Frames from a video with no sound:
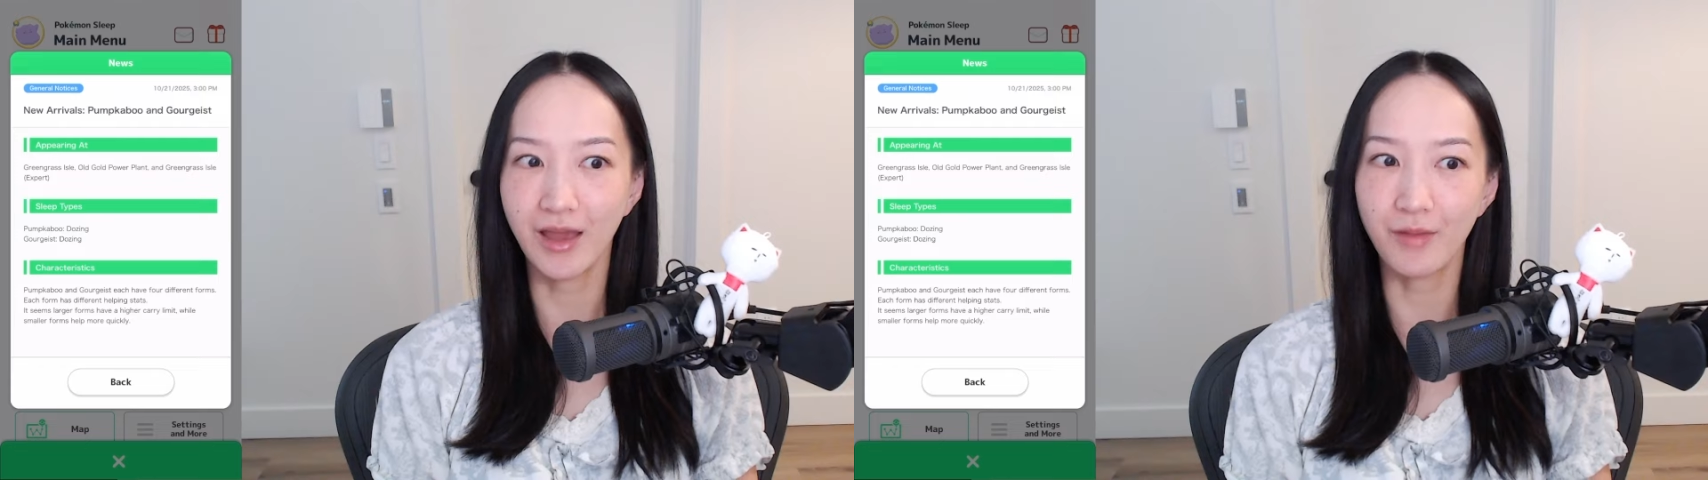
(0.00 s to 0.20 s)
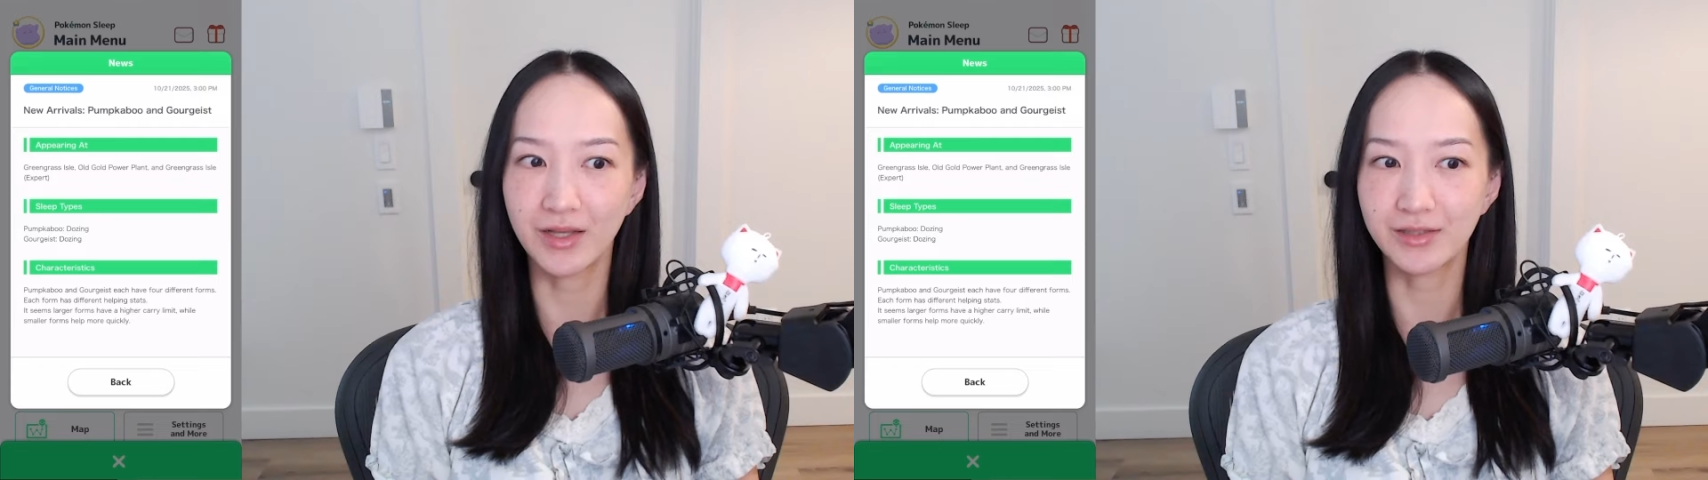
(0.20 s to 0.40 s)

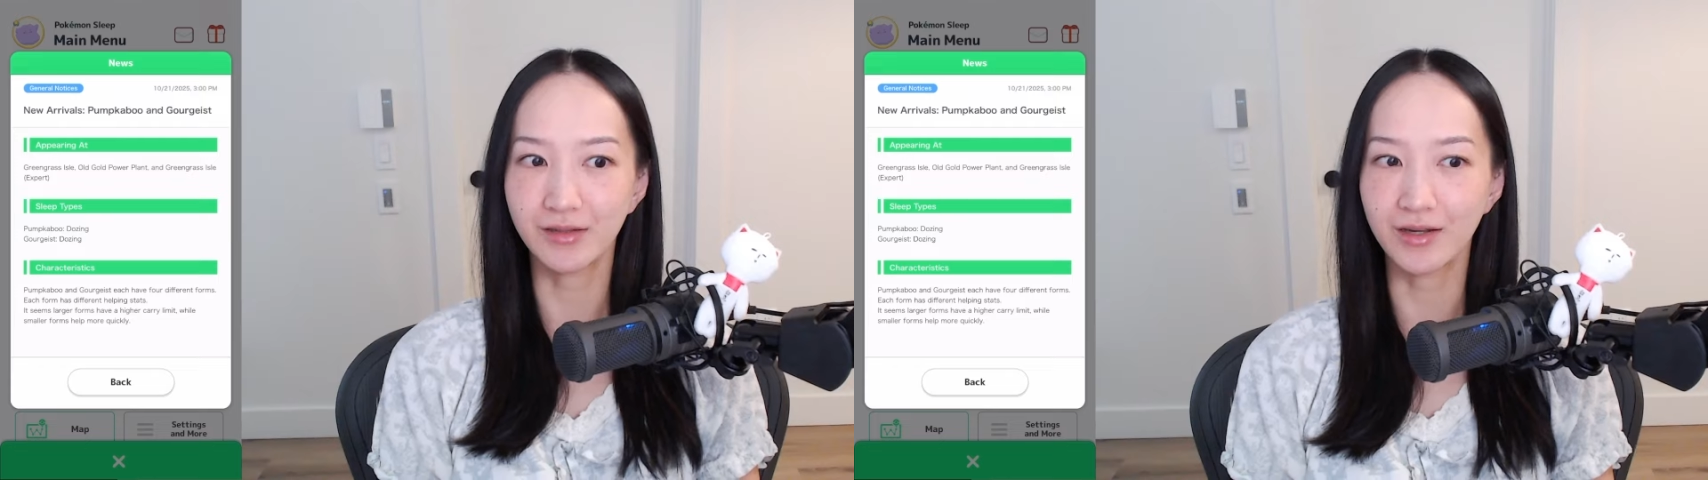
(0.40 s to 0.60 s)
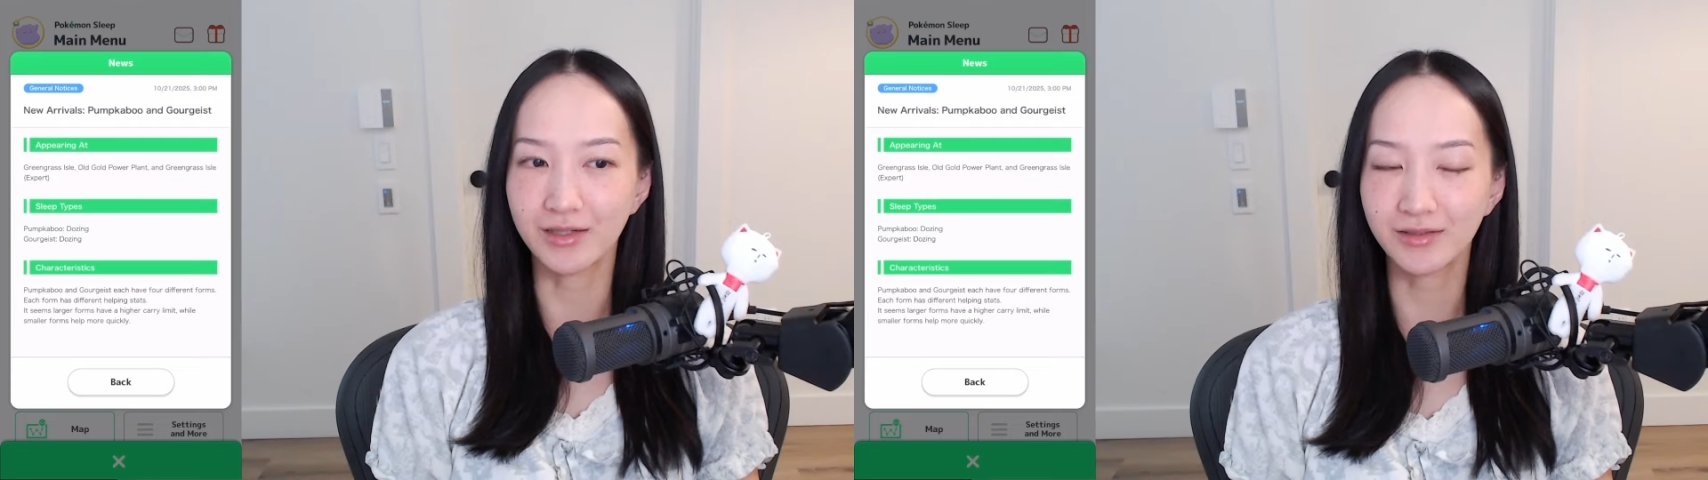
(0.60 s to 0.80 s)
That makes a
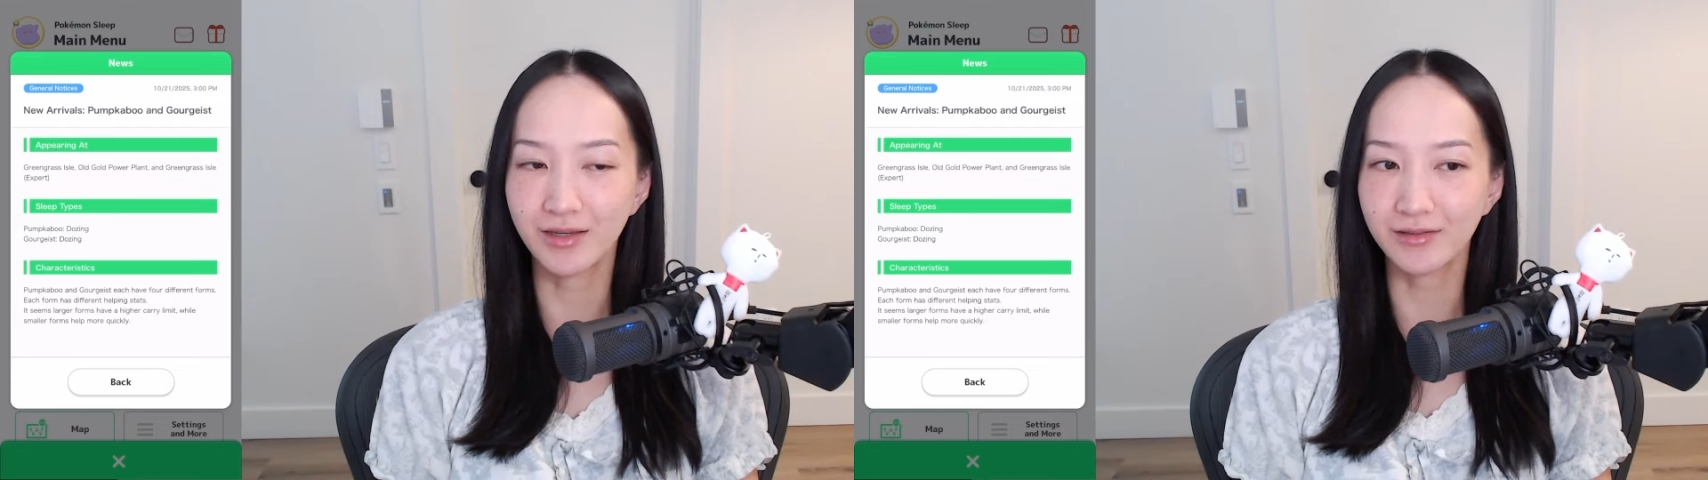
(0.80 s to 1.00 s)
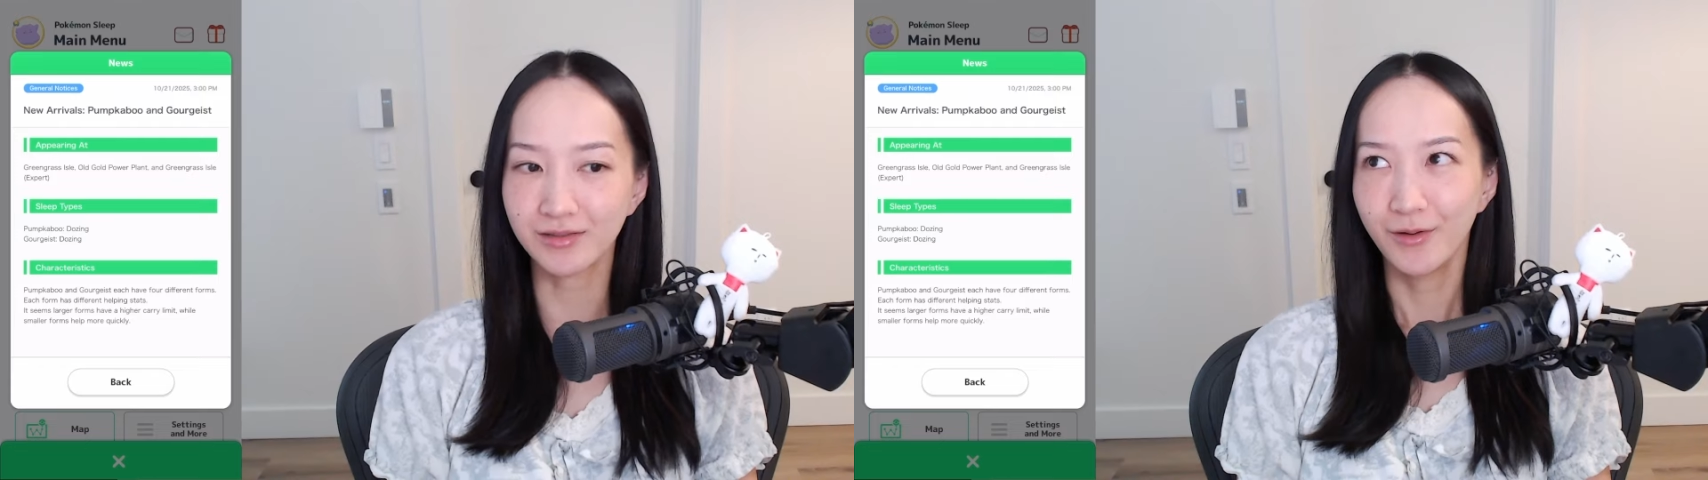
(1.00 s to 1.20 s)
lot of
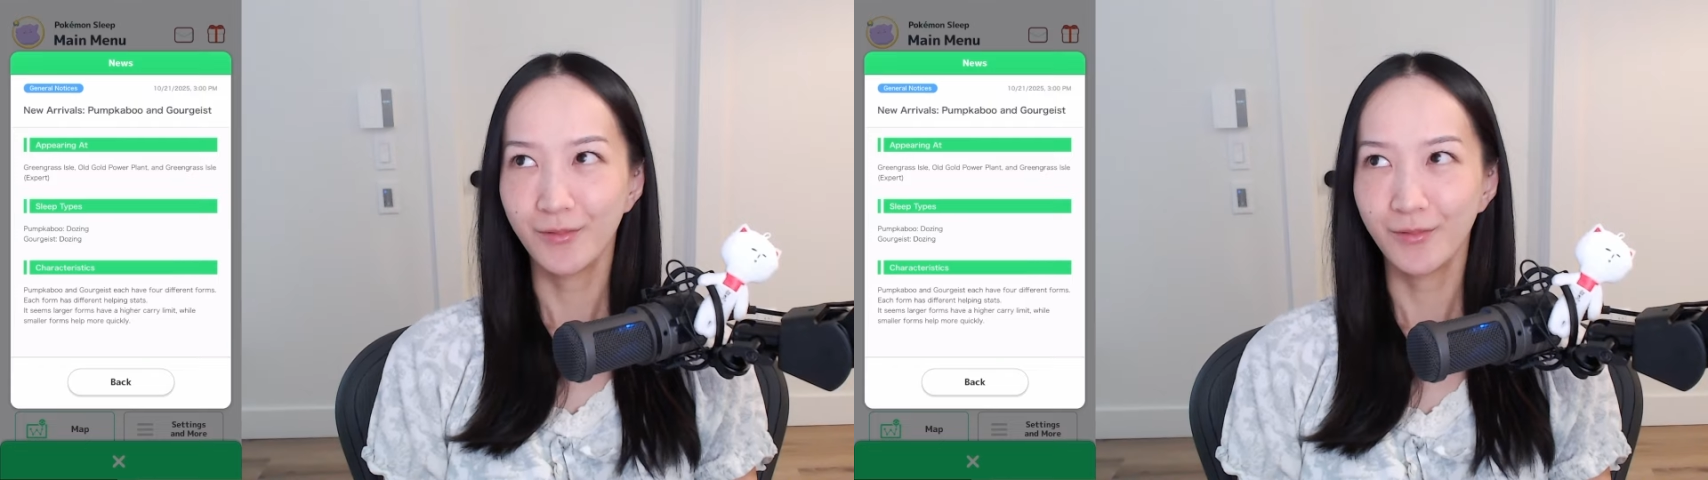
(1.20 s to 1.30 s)
sense.